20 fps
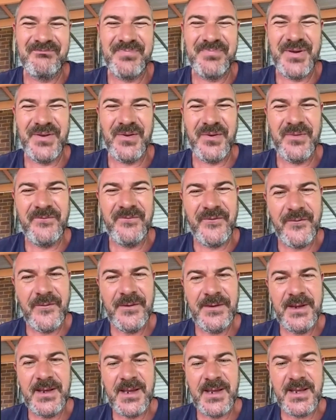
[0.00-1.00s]
But I'm
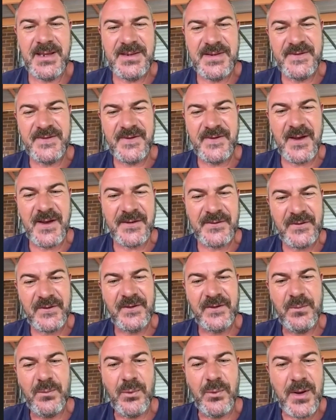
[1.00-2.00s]
finding heat is
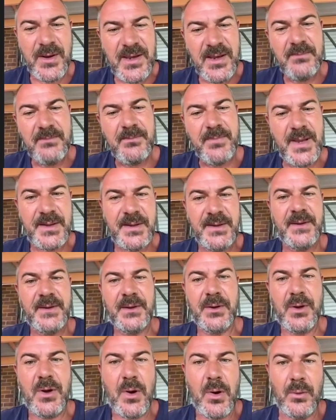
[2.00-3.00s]
actually working better
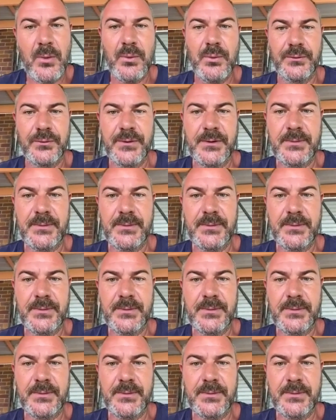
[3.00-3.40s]
than cold